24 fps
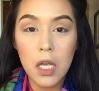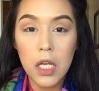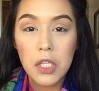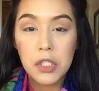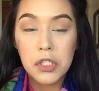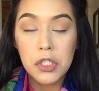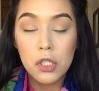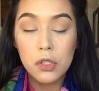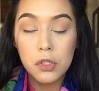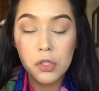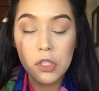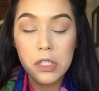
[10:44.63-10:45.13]

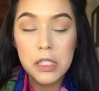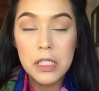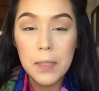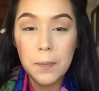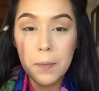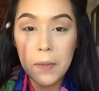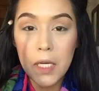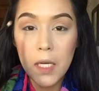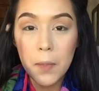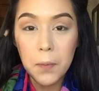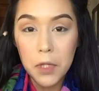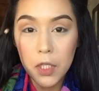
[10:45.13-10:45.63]
So to
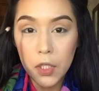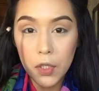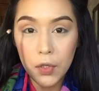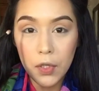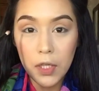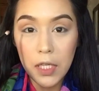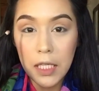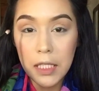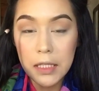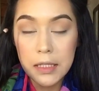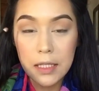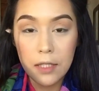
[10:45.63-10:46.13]
deepen up the
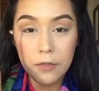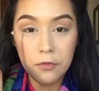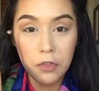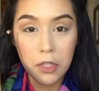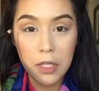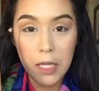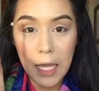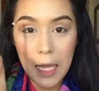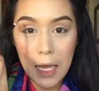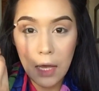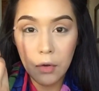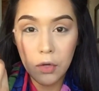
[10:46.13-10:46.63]
crease and for
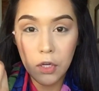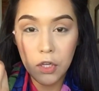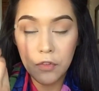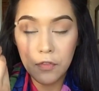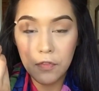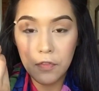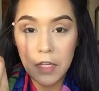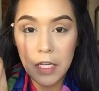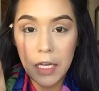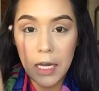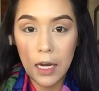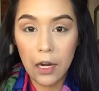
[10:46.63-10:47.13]
the outer
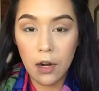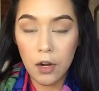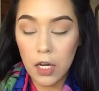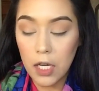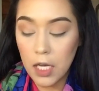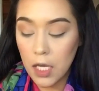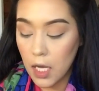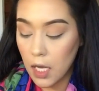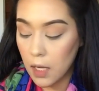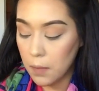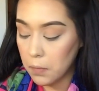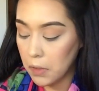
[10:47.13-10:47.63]
V
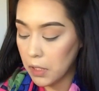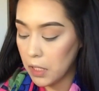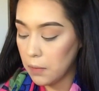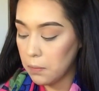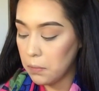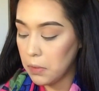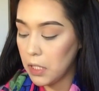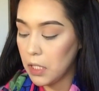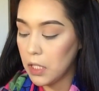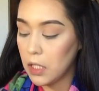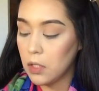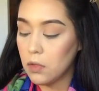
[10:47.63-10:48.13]
area, I'm going to
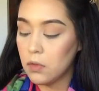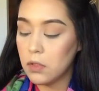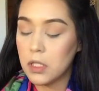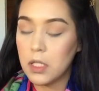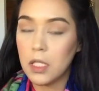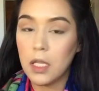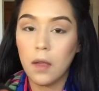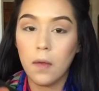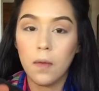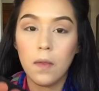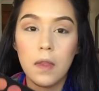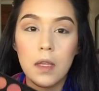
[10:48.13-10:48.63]
be
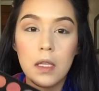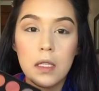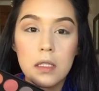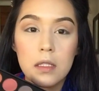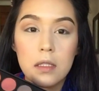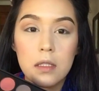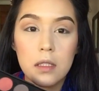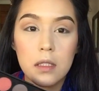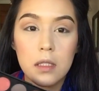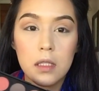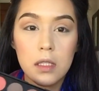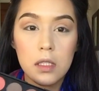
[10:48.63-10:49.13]
using
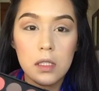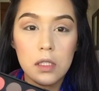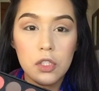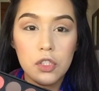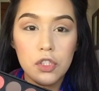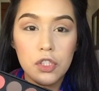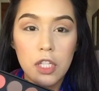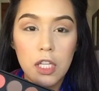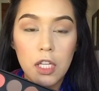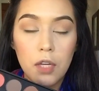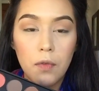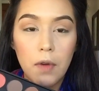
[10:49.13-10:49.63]
this
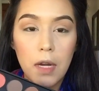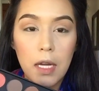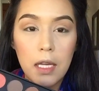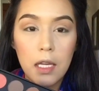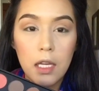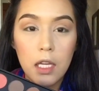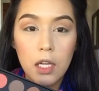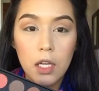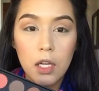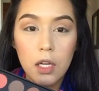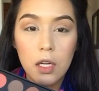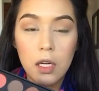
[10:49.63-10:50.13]
shade right
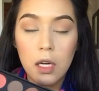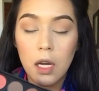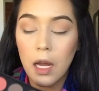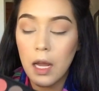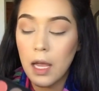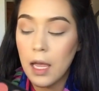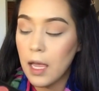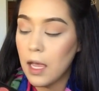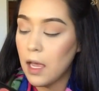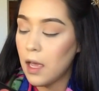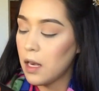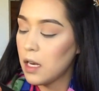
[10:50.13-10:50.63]
here.
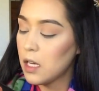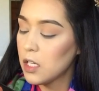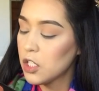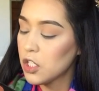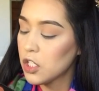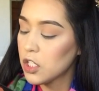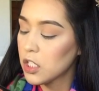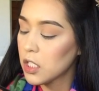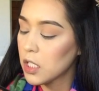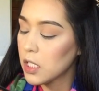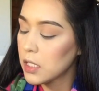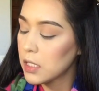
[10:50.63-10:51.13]
And it's
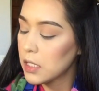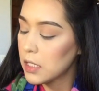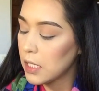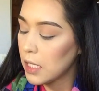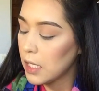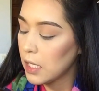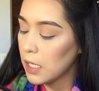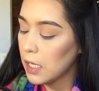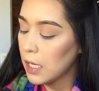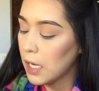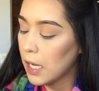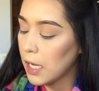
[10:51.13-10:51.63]
just
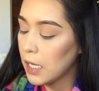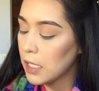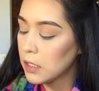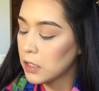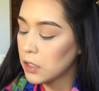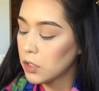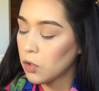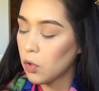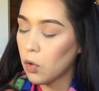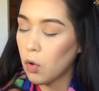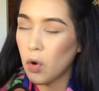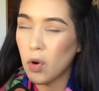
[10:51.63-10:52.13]
a
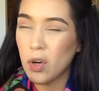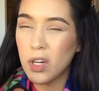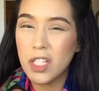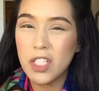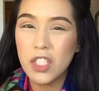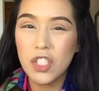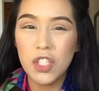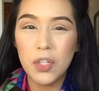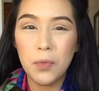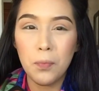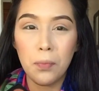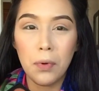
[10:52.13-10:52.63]
nice
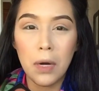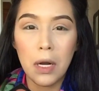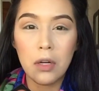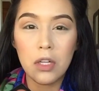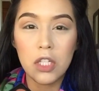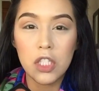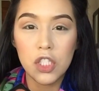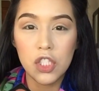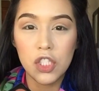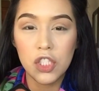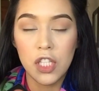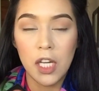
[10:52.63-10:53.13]
orangey
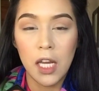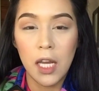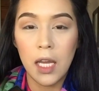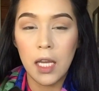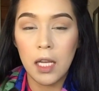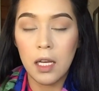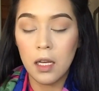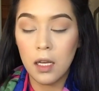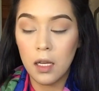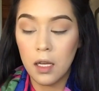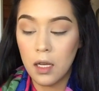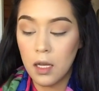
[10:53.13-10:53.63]
brownish
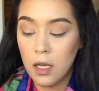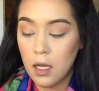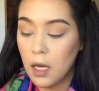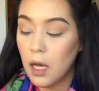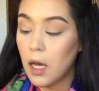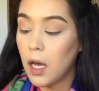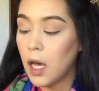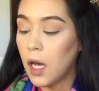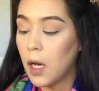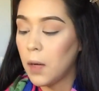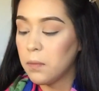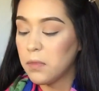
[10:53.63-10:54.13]
shade.
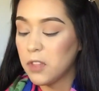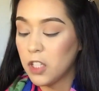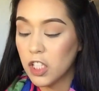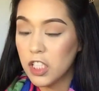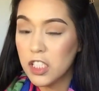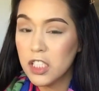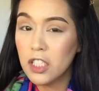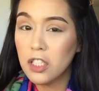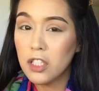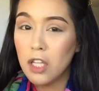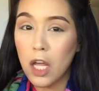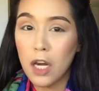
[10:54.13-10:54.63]

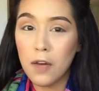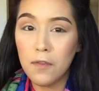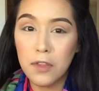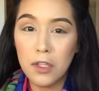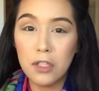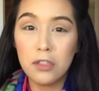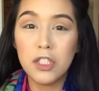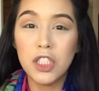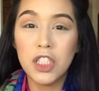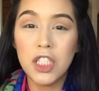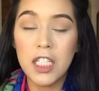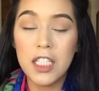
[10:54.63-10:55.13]
There's a lot of
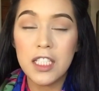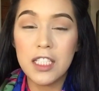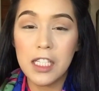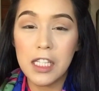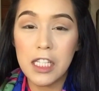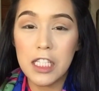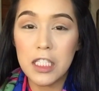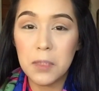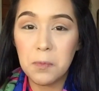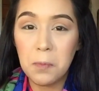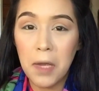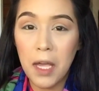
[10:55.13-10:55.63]
those shades in
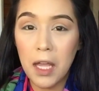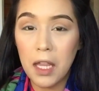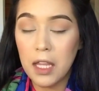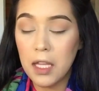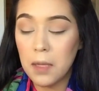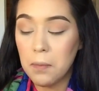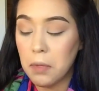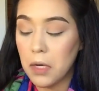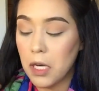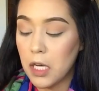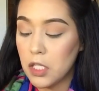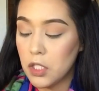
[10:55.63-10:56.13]
this
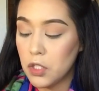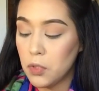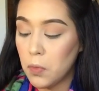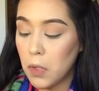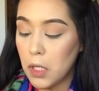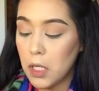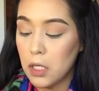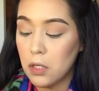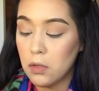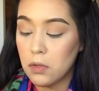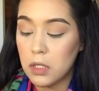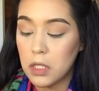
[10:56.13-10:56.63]
palette, but I do
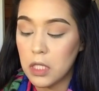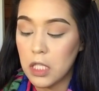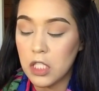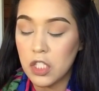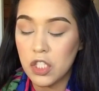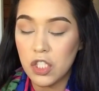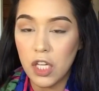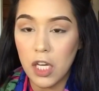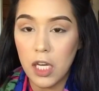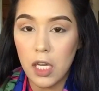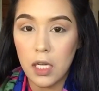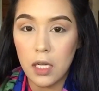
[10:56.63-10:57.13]
want to use this
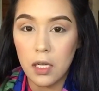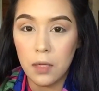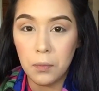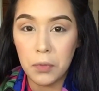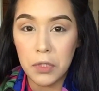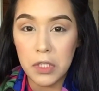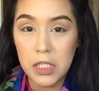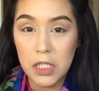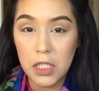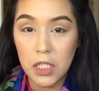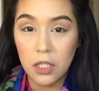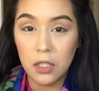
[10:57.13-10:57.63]
shade in
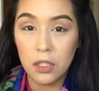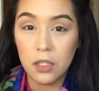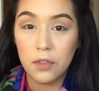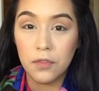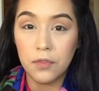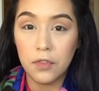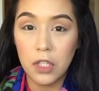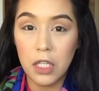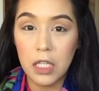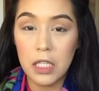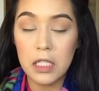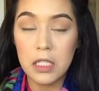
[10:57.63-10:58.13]
particular
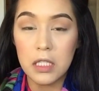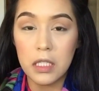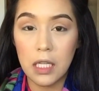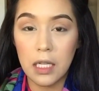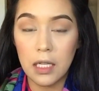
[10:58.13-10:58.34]
for this